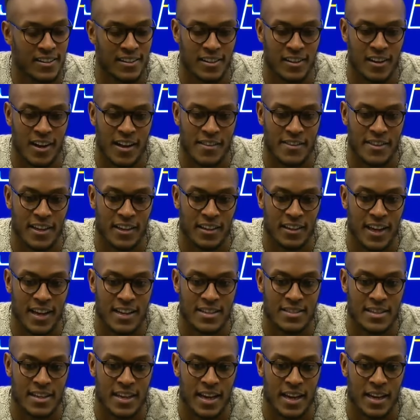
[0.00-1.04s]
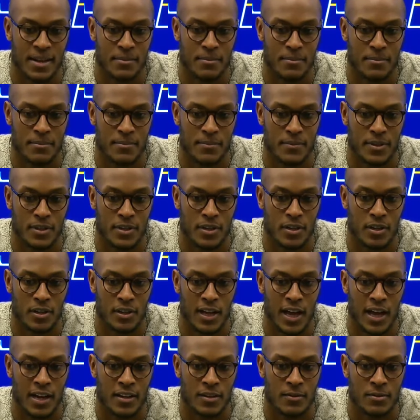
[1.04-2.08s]
You know, I think last game, you know, a
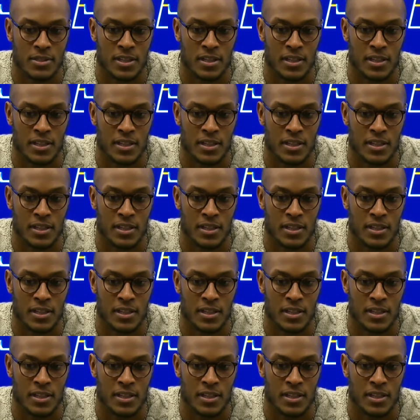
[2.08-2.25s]
lot of there was